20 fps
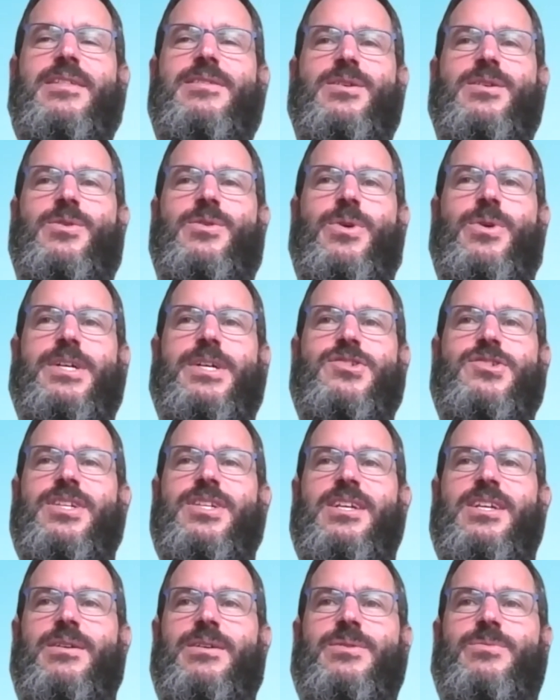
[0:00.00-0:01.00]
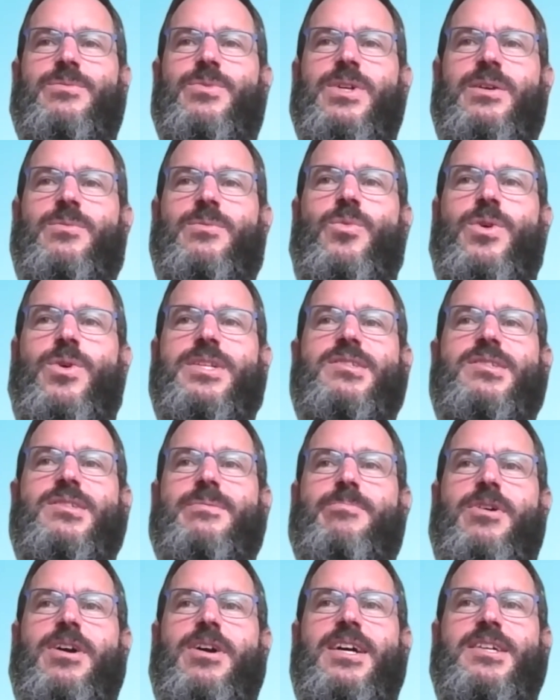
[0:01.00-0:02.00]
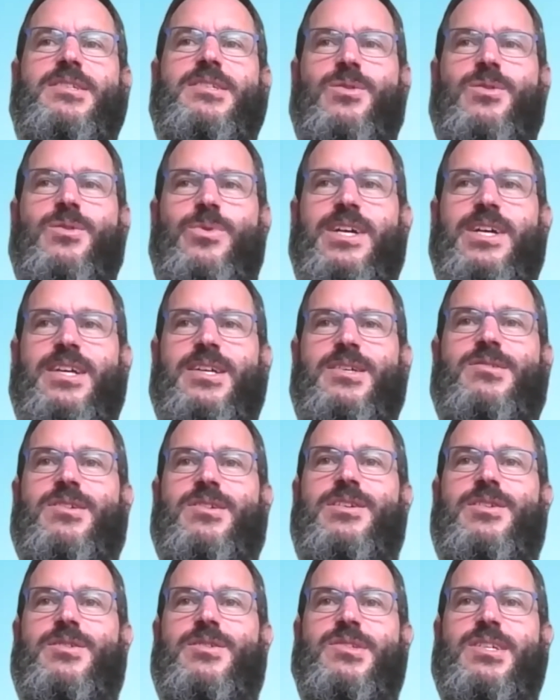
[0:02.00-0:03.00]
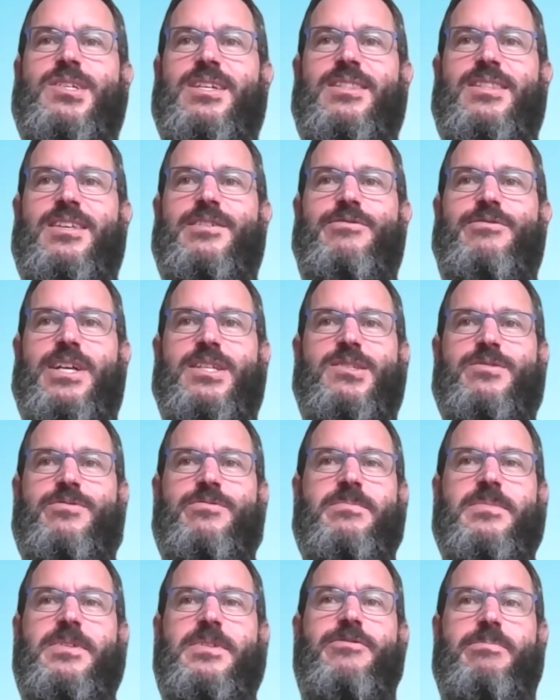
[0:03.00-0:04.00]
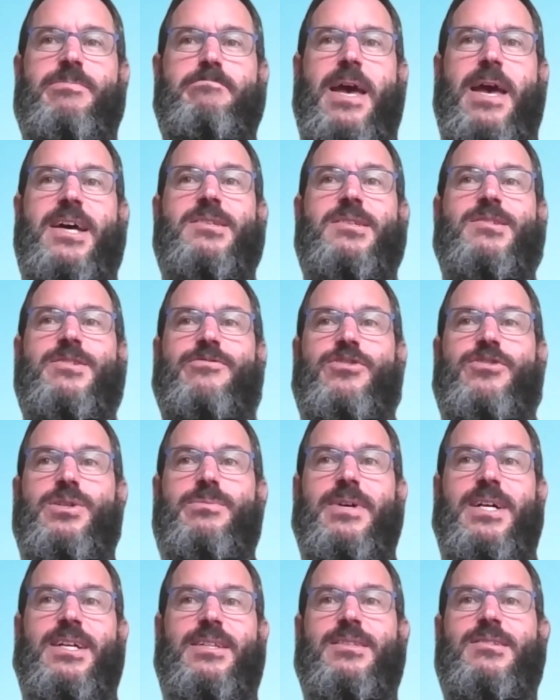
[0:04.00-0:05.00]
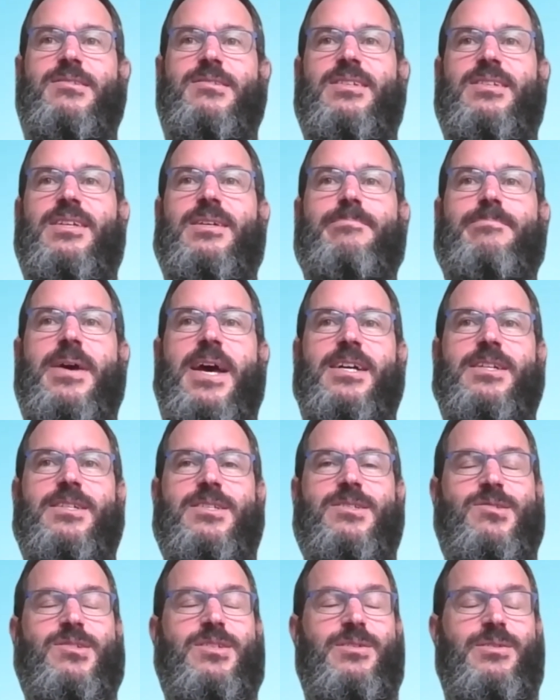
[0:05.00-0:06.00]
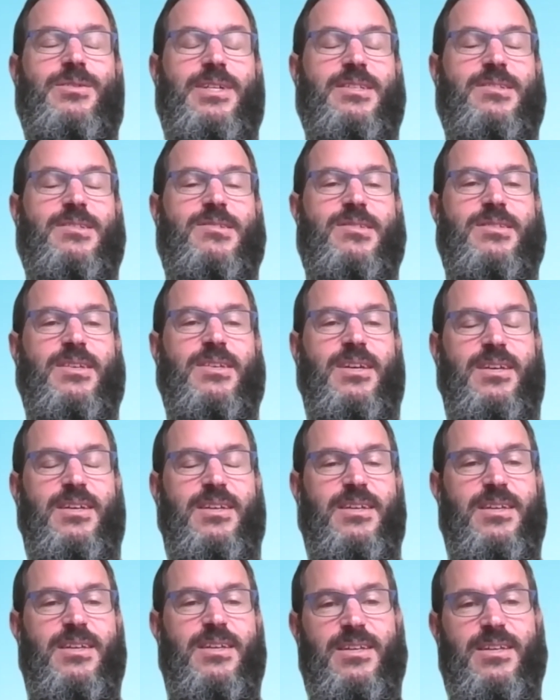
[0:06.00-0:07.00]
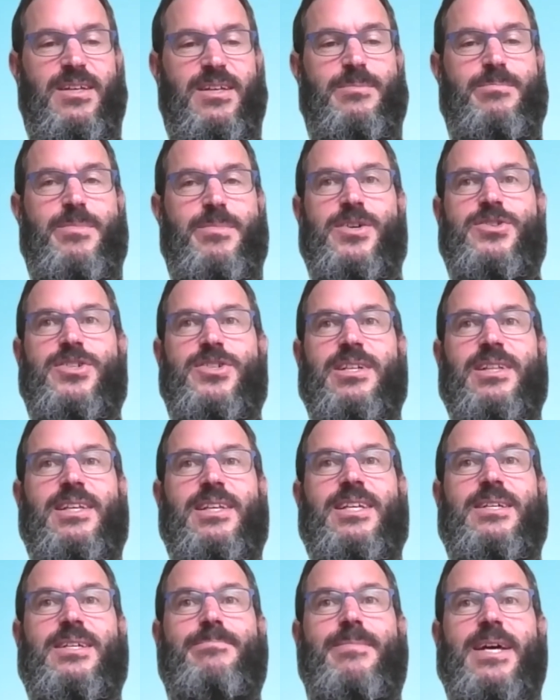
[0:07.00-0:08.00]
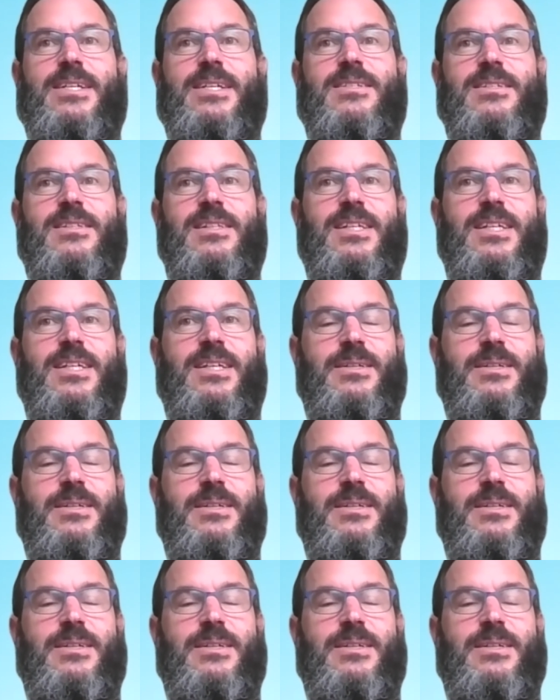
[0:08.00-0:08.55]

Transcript: question here. In what surprising ways are you seeing the events from the past few months impact students emotionally and mentally?